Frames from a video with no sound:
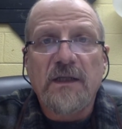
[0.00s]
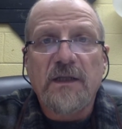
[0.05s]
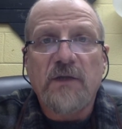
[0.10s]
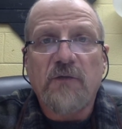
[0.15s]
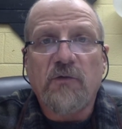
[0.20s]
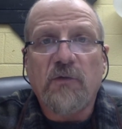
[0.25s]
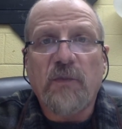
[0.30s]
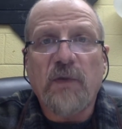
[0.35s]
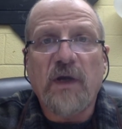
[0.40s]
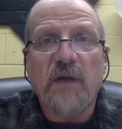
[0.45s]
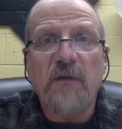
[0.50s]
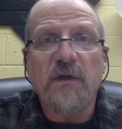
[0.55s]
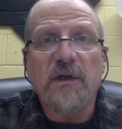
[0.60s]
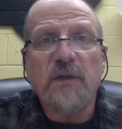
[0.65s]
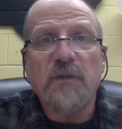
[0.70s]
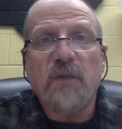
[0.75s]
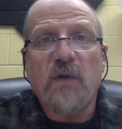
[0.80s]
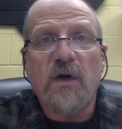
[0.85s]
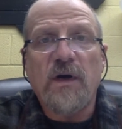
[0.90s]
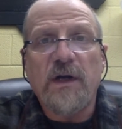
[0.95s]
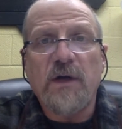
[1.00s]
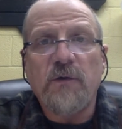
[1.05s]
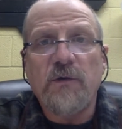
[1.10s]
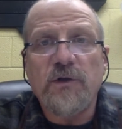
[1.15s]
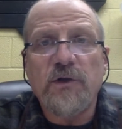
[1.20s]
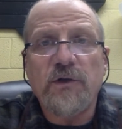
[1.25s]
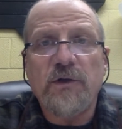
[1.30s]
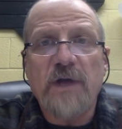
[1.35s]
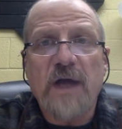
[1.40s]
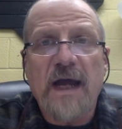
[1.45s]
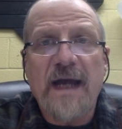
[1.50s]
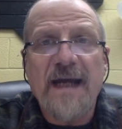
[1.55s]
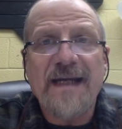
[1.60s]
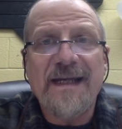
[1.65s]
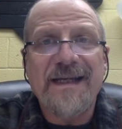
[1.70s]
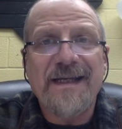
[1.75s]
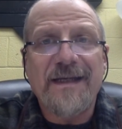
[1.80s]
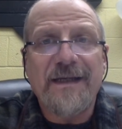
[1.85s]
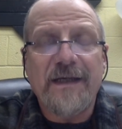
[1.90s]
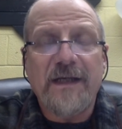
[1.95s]
The Republican Party was
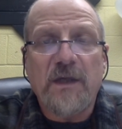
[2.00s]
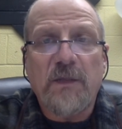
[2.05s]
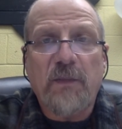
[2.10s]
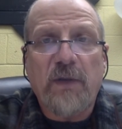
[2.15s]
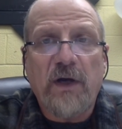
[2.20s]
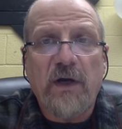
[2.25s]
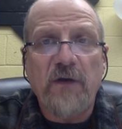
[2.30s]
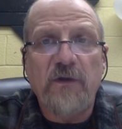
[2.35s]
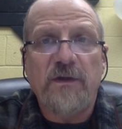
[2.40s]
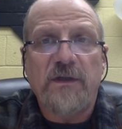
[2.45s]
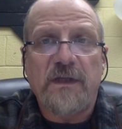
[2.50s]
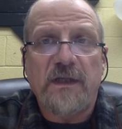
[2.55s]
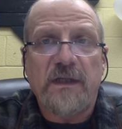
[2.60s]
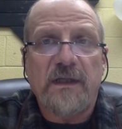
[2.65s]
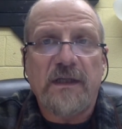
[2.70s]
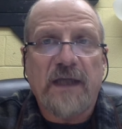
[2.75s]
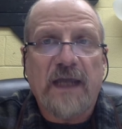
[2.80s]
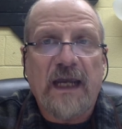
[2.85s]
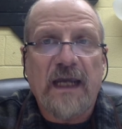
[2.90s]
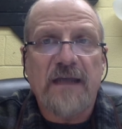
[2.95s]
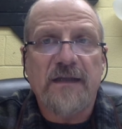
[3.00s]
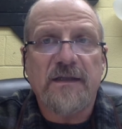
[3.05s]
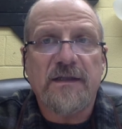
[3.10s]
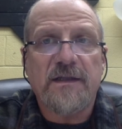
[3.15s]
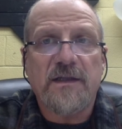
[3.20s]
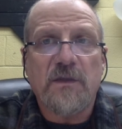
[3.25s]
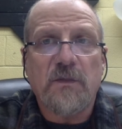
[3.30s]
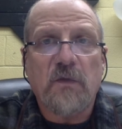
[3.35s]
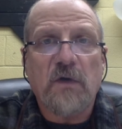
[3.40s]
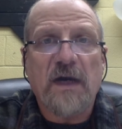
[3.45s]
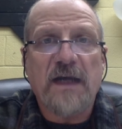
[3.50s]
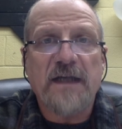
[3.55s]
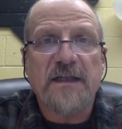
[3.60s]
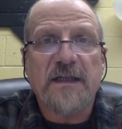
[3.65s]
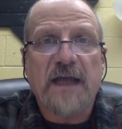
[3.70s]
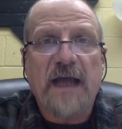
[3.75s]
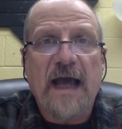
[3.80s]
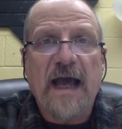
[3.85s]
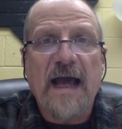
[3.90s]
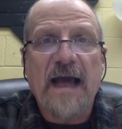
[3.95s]
united in opposing the
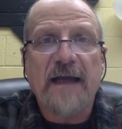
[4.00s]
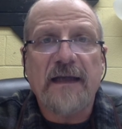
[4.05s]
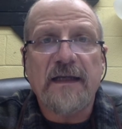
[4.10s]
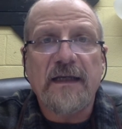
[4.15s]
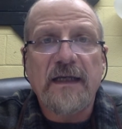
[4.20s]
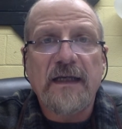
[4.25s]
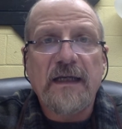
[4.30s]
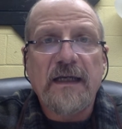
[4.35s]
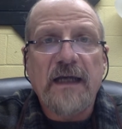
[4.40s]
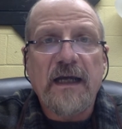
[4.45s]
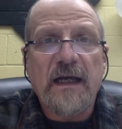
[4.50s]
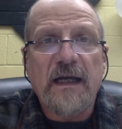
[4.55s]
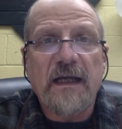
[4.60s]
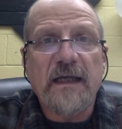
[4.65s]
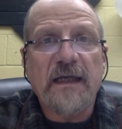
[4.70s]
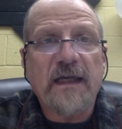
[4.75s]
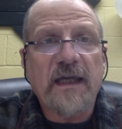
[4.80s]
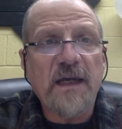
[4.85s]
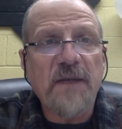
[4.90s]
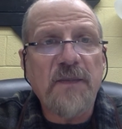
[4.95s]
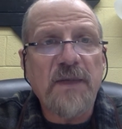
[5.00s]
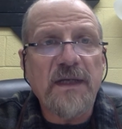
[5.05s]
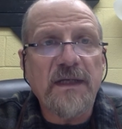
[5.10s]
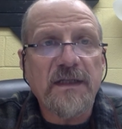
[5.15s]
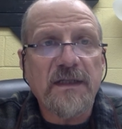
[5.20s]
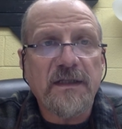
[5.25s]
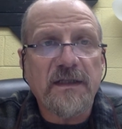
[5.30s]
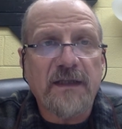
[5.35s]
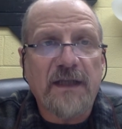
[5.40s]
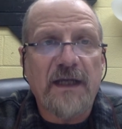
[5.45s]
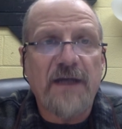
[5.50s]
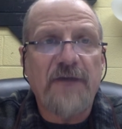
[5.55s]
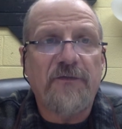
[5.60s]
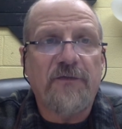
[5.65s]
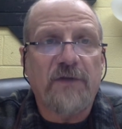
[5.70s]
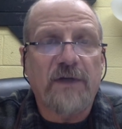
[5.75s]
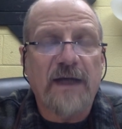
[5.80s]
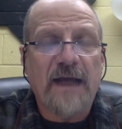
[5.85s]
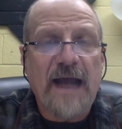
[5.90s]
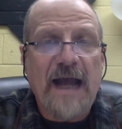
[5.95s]
Kansas-Nebraska Act and in keeping
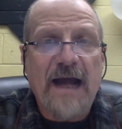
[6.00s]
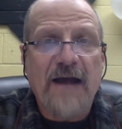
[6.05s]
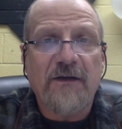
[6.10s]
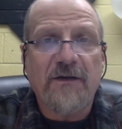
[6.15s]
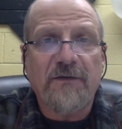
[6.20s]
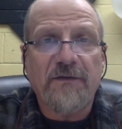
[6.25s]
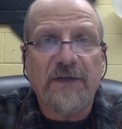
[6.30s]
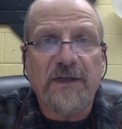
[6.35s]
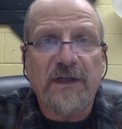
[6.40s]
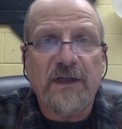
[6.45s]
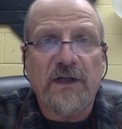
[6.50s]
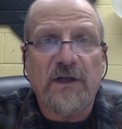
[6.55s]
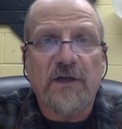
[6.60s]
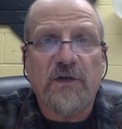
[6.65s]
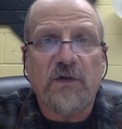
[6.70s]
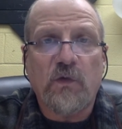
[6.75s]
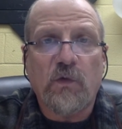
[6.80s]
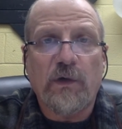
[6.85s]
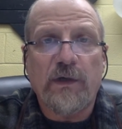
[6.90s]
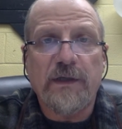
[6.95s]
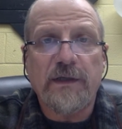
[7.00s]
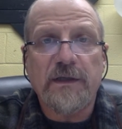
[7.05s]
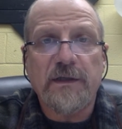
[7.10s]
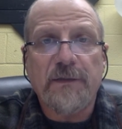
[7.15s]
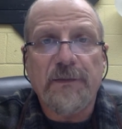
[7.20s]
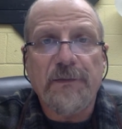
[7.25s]
slavery out of the territories.